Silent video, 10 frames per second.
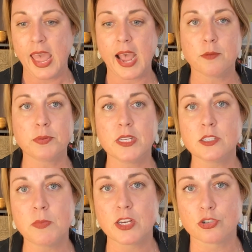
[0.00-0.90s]
And please
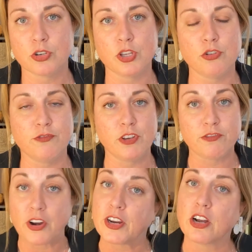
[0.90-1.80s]
make sure that you feel
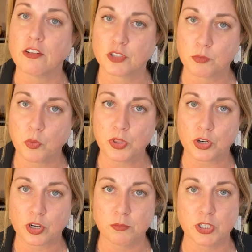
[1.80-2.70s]
very comfortable with your
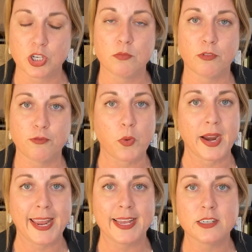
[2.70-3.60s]
commission
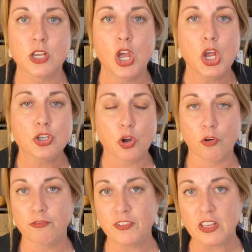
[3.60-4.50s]
beforehand.
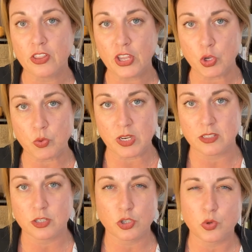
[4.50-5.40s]
Don't feel that you need
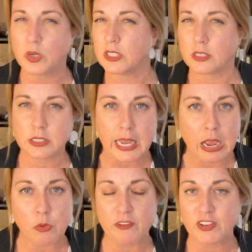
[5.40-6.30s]
to do a
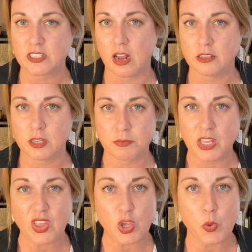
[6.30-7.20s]
discount if it's not
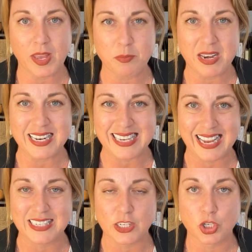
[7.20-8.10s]
something that you had been
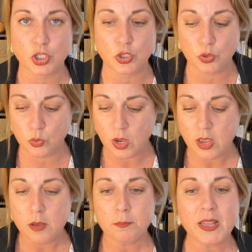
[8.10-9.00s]
intending to do.
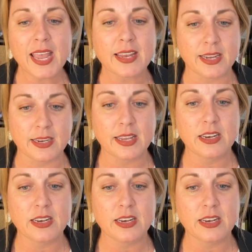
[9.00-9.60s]
Plan it in